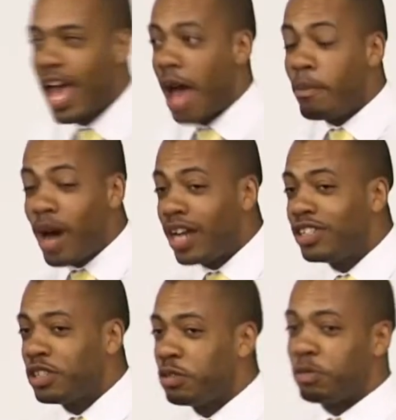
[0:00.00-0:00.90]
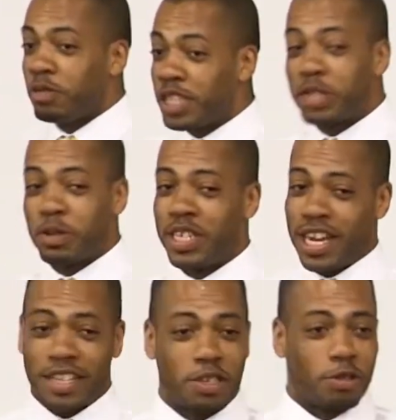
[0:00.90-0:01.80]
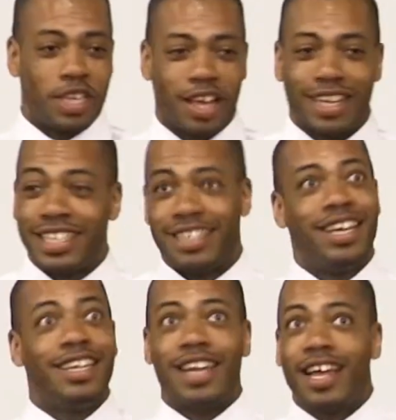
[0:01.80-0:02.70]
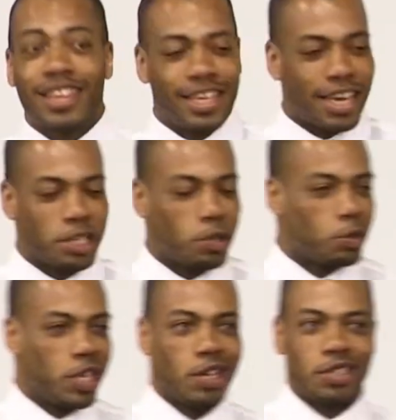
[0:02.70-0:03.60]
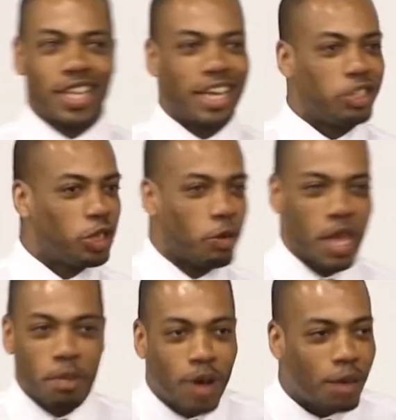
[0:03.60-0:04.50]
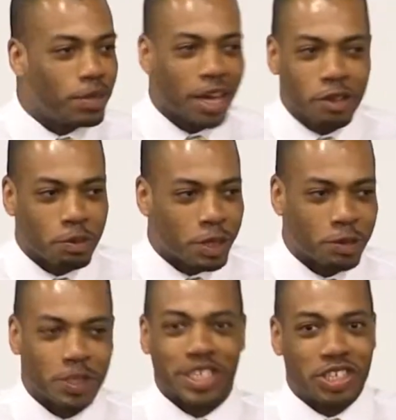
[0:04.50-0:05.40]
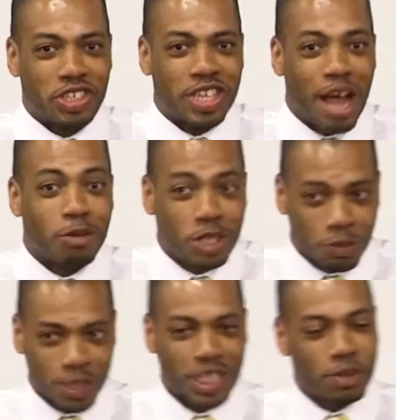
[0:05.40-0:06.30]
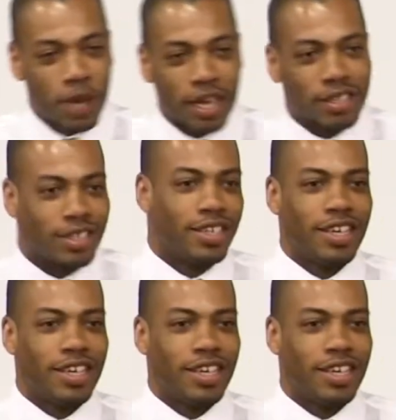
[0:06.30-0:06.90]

And mind you, this was a nice hotel, and not that nice hotels can't show hip-hop documentaries. It's just not what you would expect.